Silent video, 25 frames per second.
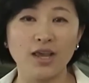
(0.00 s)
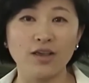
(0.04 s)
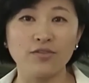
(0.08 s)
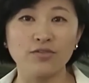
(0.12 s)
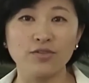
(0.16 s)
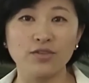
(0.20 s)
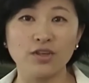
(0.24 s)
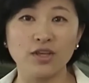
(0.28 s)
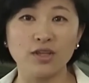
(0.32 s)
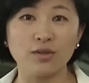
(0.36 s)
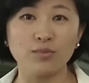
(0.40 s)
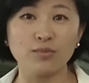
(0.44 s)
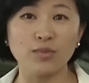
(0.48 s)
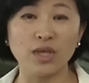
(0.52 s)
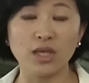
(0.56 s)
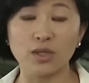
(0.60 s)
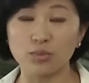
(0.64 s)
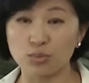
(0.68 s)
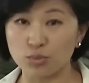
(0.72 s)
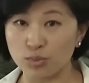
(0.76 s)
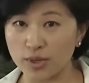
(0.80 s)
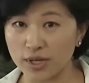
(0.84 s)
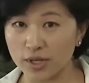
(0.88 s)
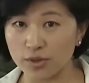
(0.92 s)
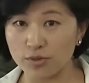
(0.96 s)
and then
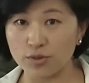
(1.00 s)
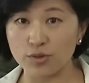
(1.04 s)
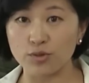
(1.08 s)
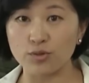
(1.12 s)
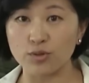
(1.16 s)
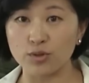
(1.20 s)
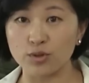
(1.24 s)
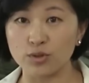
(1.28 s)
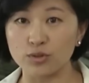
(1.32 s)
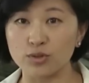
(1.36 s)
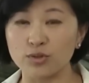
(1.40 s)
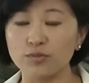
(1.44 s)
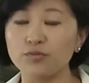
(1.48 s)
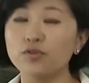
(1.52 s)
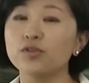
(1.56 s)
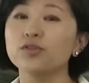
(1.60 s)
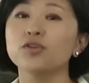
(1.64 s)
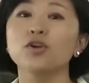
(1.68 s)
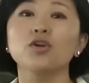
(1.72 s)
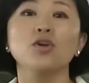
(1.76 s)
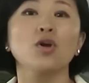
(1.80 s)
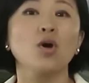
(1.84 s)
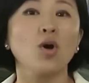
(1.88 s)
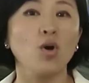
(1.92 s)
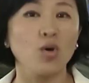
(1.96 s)
make breakthroughs for
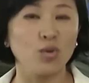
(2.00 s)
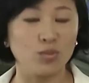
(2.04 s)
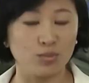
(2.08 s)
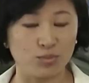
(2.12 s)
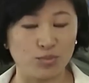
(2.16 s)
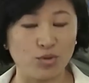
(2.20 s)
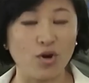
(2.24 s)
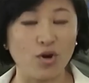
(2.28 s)
their own